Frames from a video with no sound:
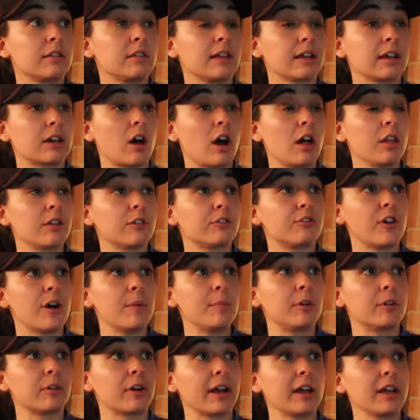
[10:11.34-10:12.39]
They call it a
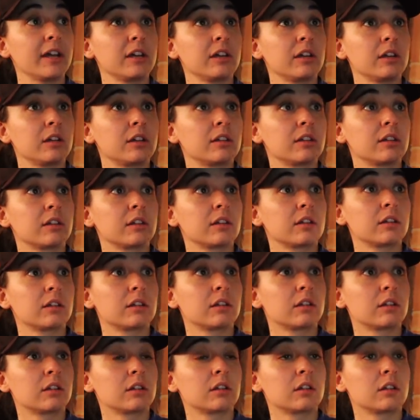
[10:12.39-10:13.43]
fumble, right?
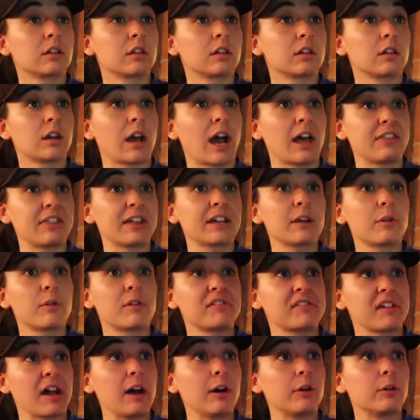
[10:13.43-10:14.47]
I think it
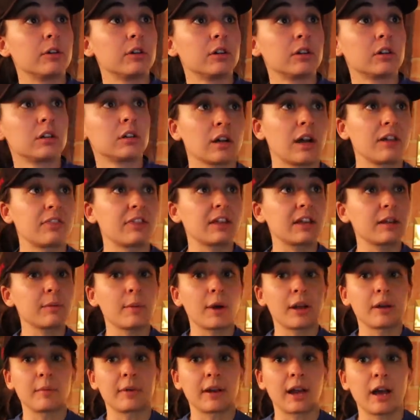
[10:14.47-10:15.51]
was out. I think it
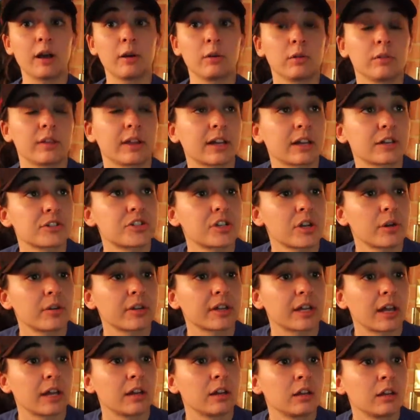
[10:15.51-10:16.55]
might have been out. They gotta show it
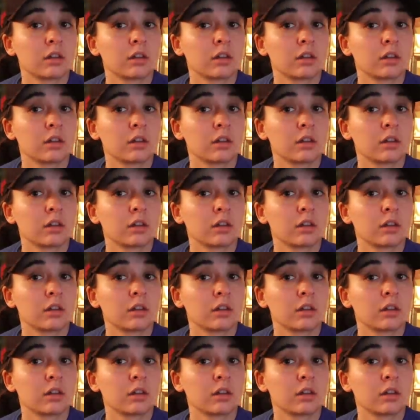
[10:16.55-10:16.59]
again.